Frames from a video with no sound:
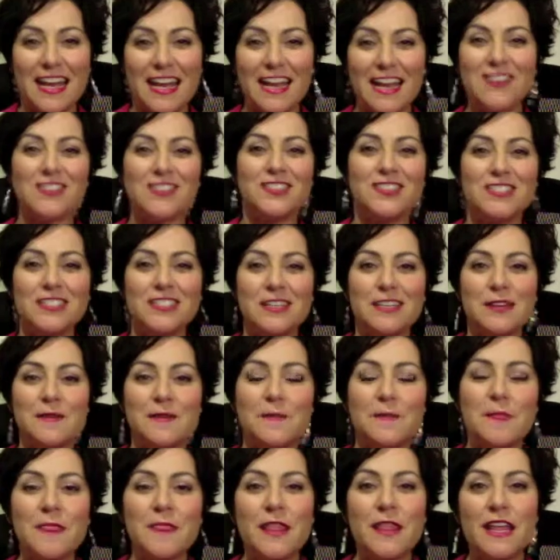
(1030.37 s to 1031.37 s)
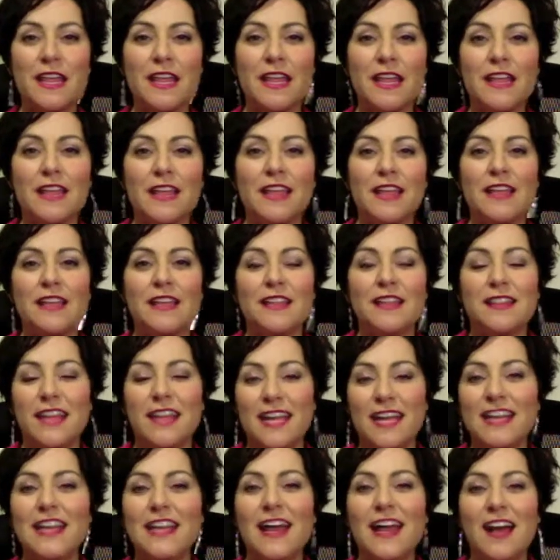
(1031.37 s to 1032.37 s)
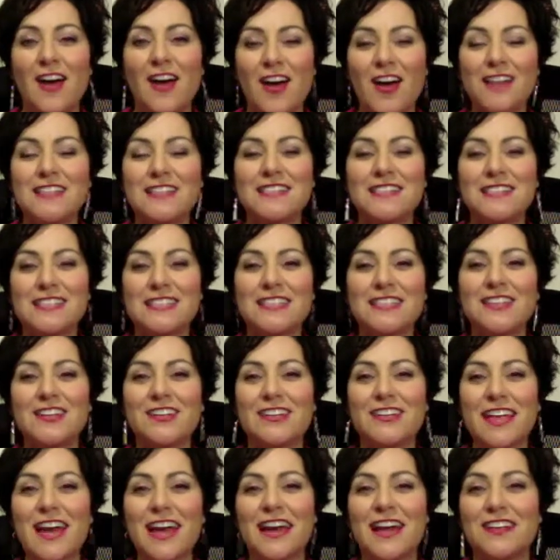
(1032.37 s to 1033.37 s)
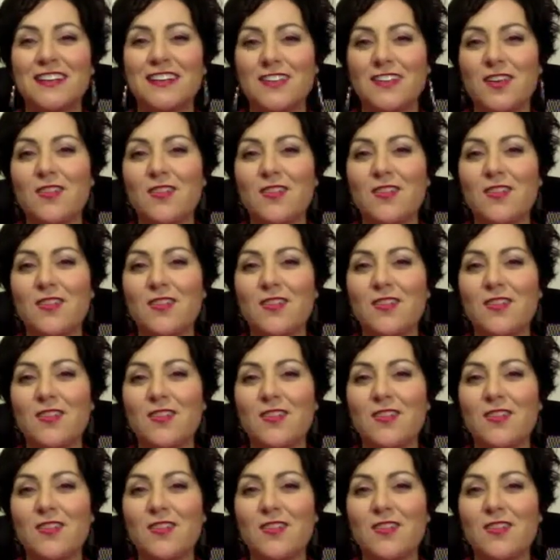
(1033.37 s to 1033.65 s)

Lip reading: energy, then honestly look at,